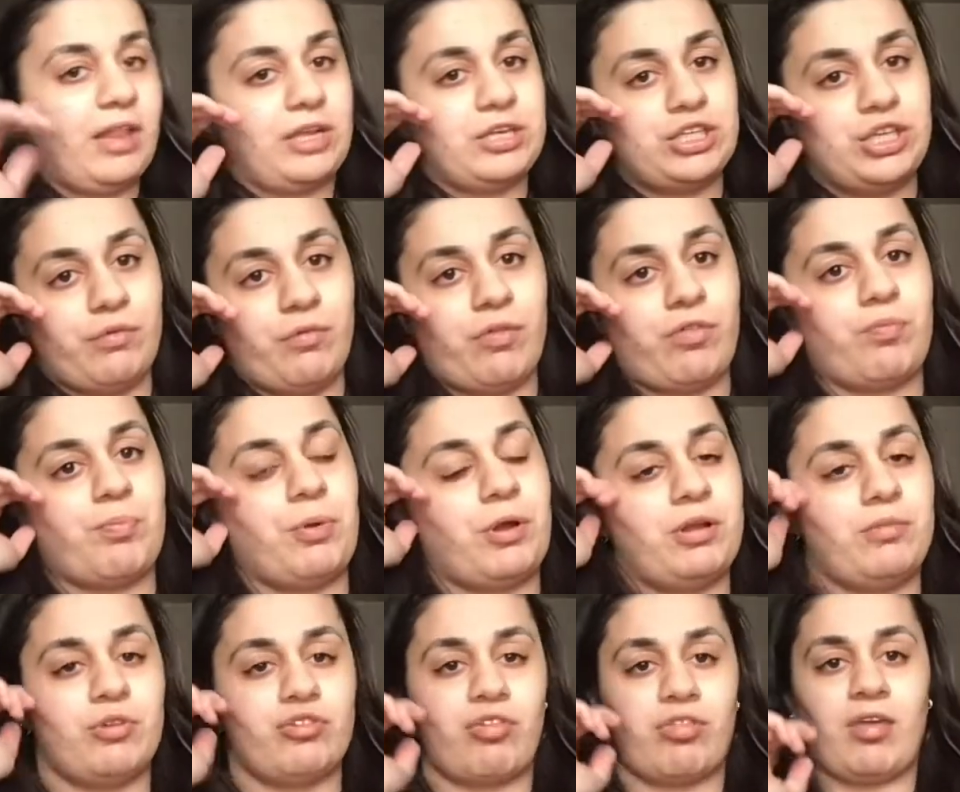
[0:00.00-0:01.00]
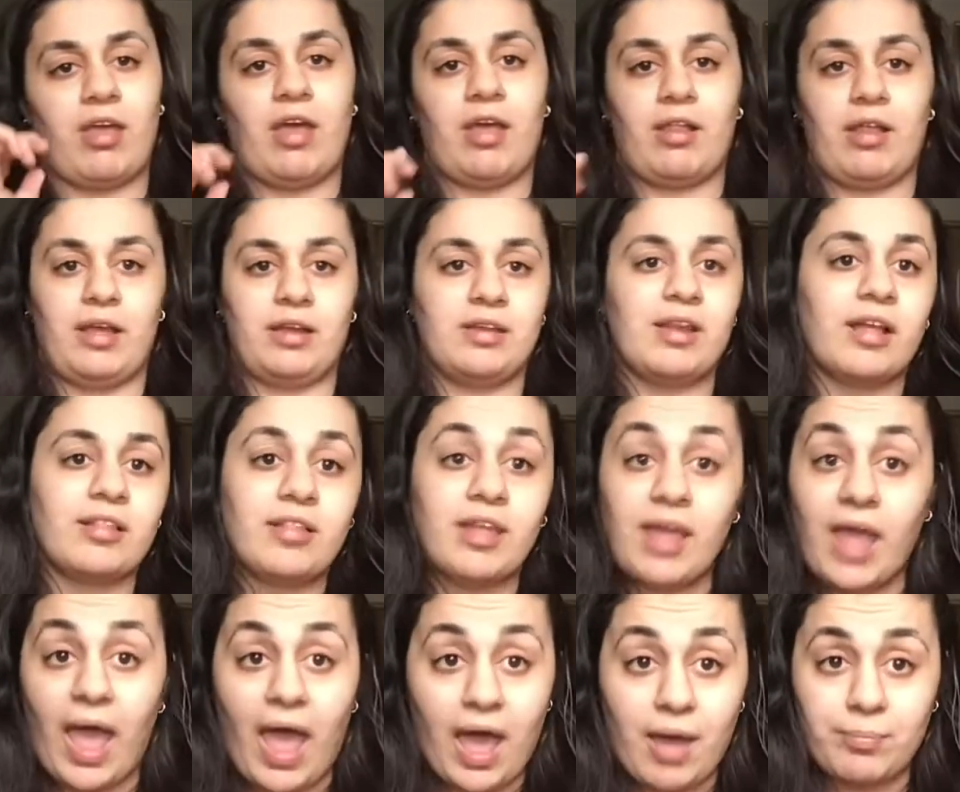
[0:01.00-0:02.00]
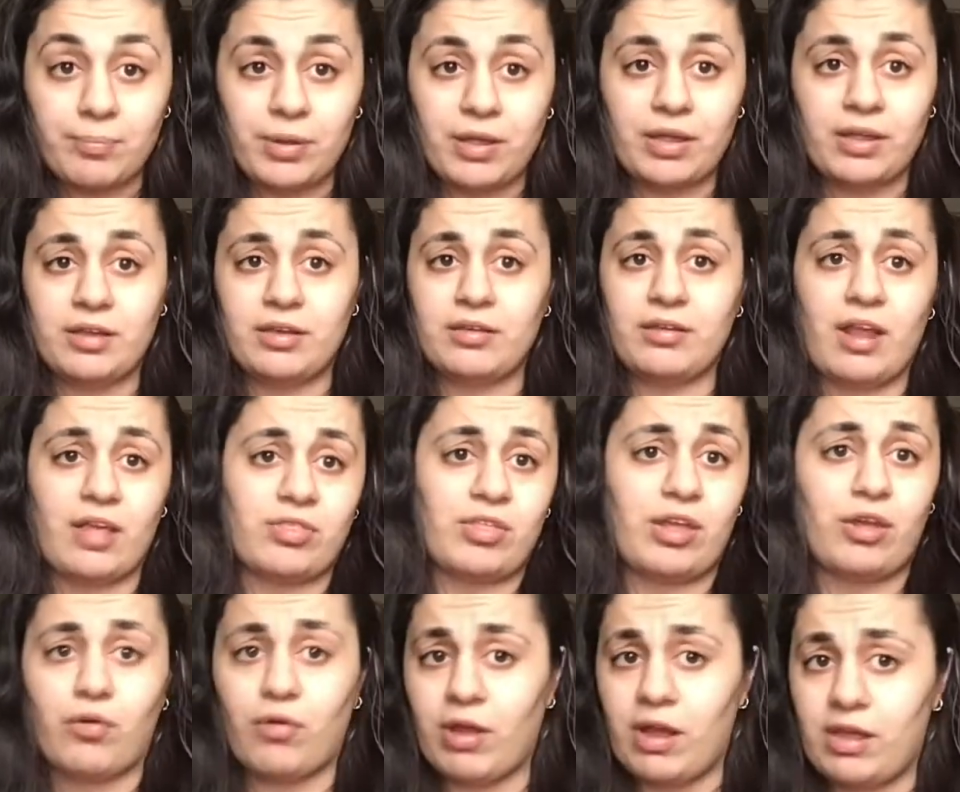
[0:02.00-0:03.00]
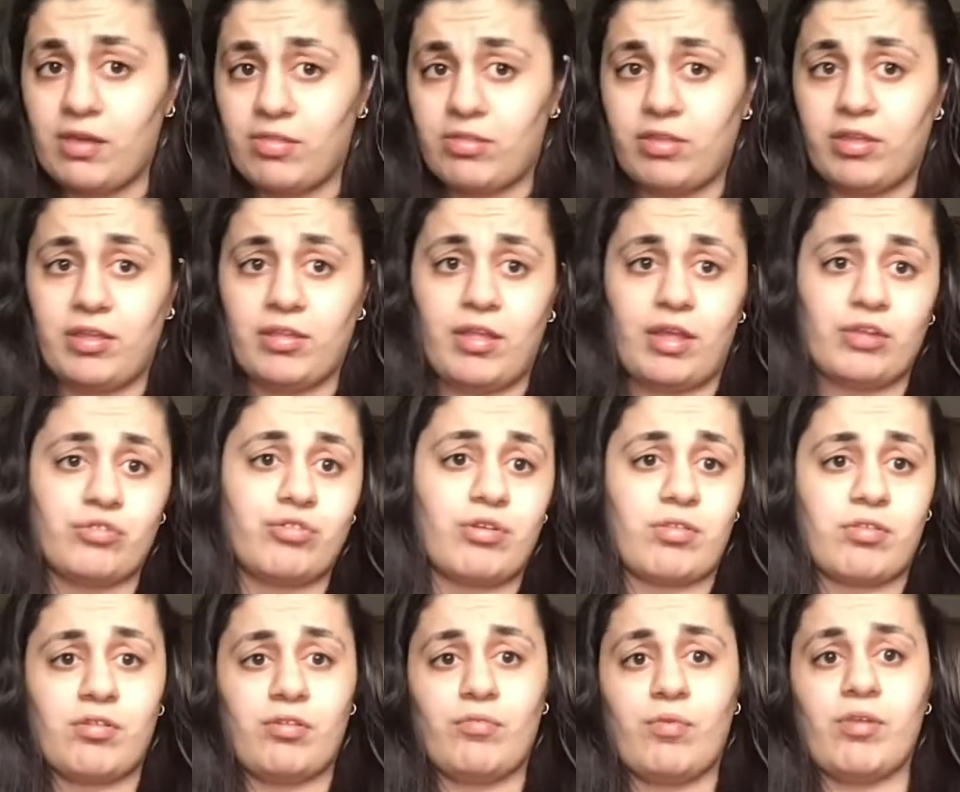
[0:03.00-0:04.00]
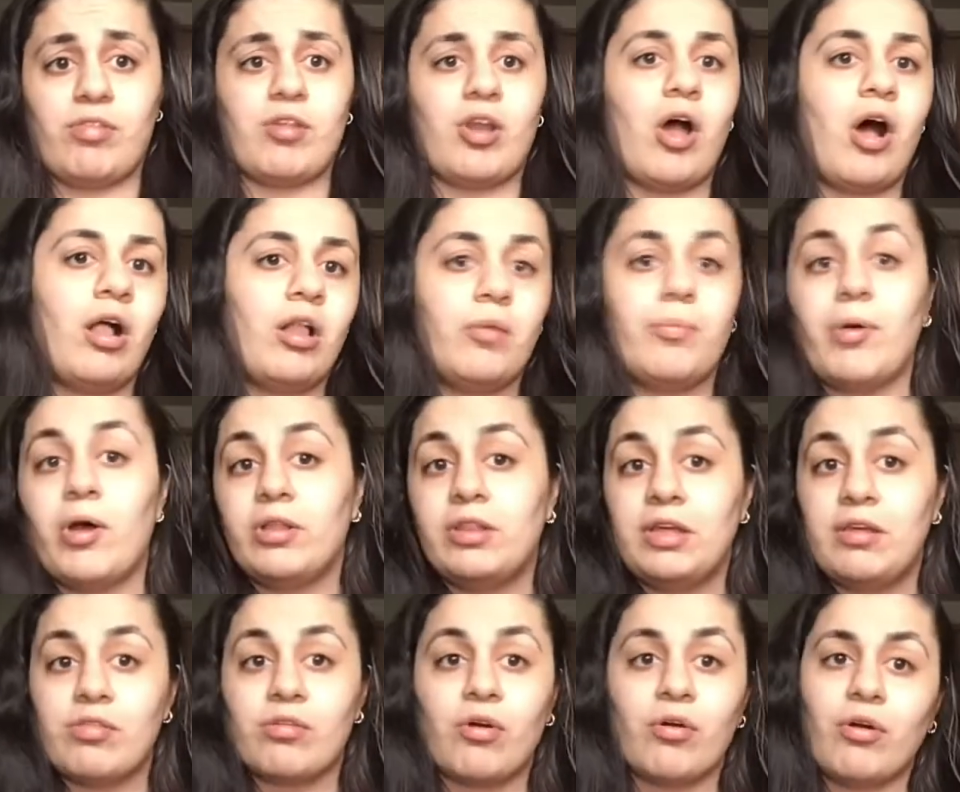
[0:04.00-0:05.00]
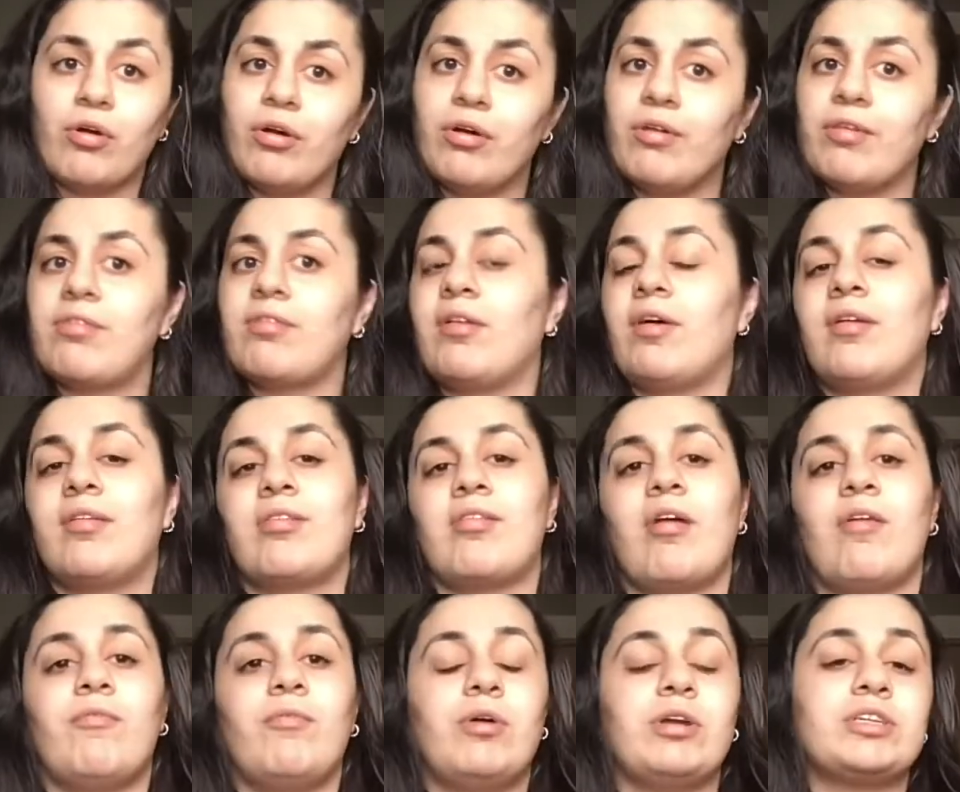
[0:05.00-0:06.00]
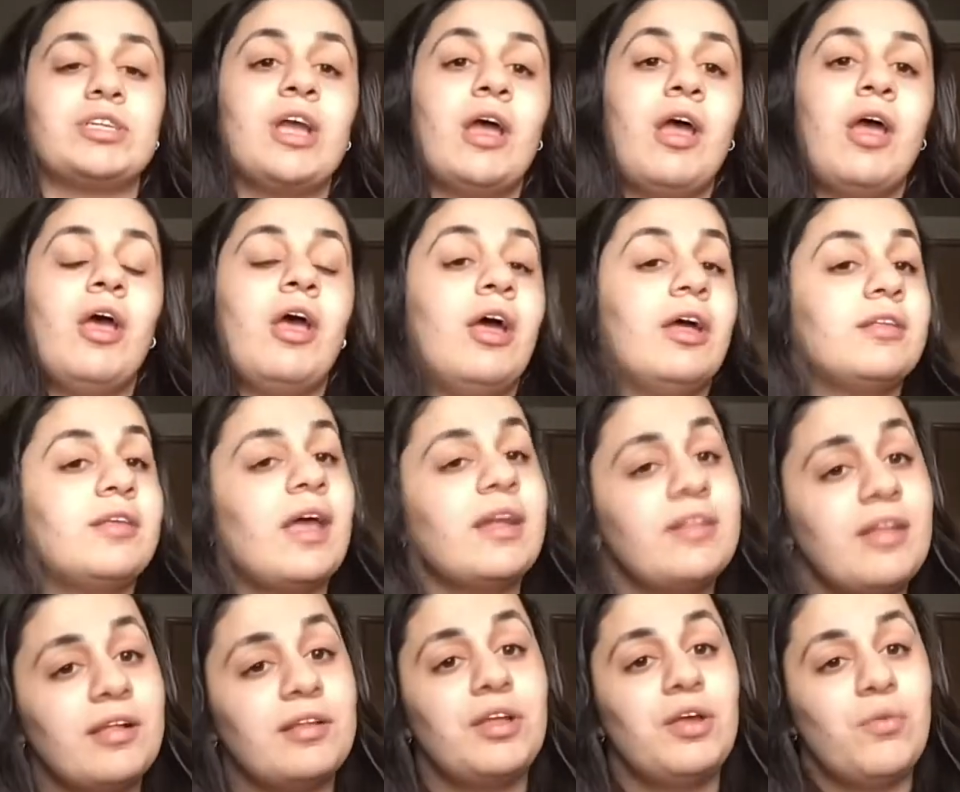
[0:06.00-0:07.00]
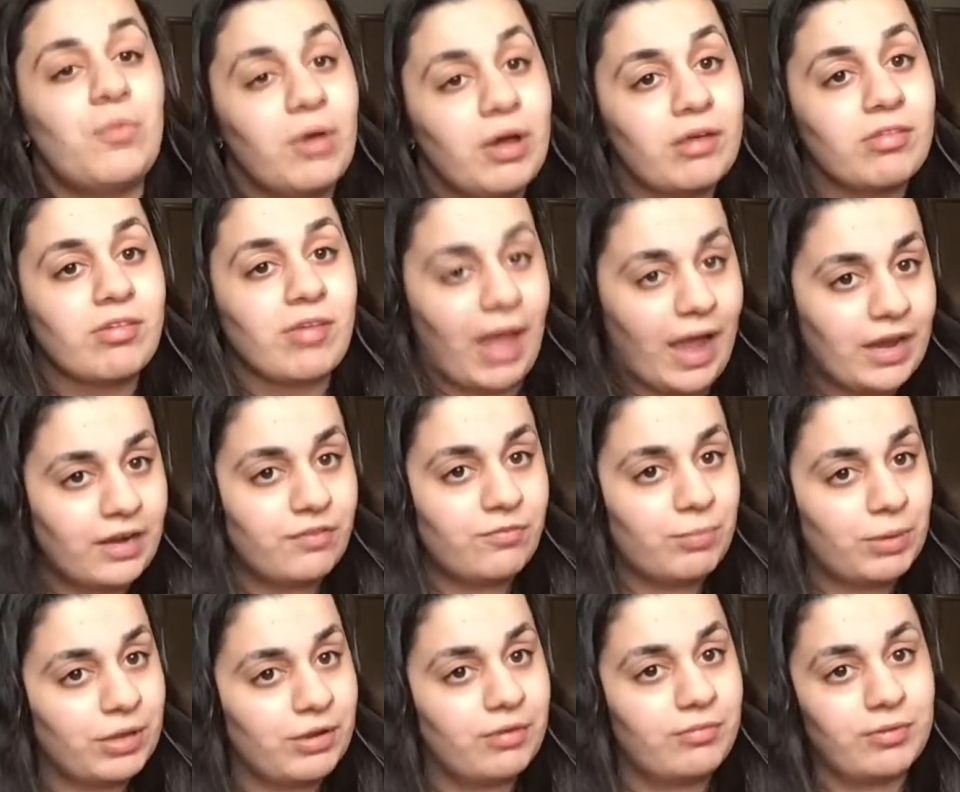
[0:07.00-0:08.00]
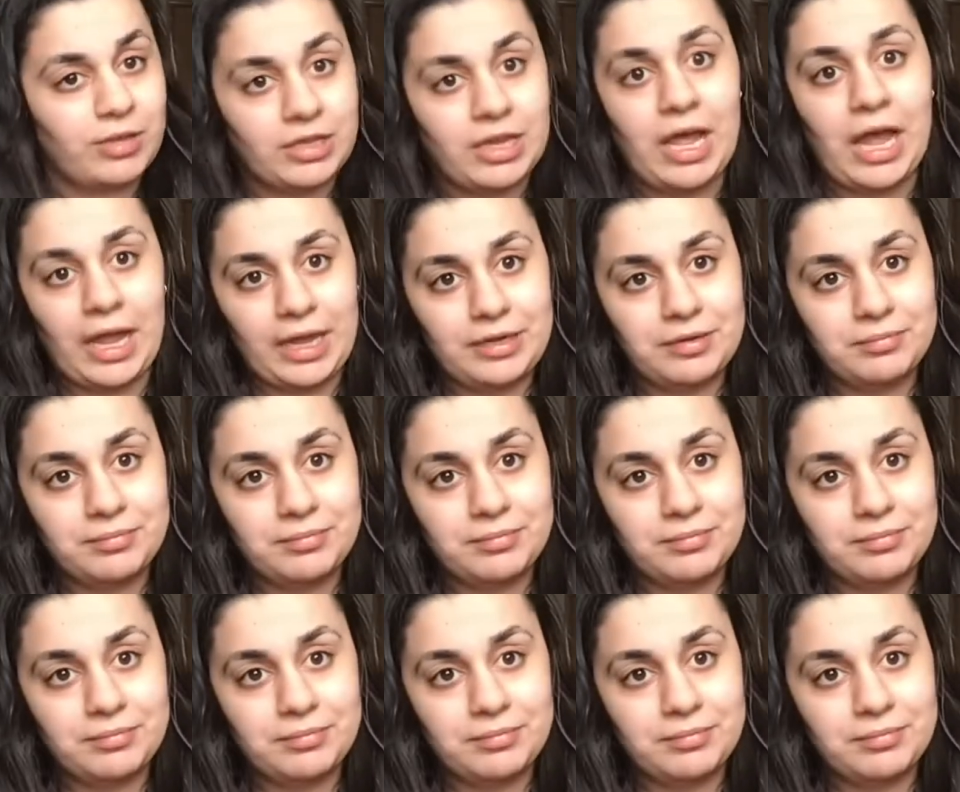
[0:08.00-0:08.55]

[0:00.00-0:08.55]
Like, she was pretty much saying like nothing happened, nothing crazy, like Tristan wasn't all up on these girls and all that stuff, which technically was kind of a bit of a lie.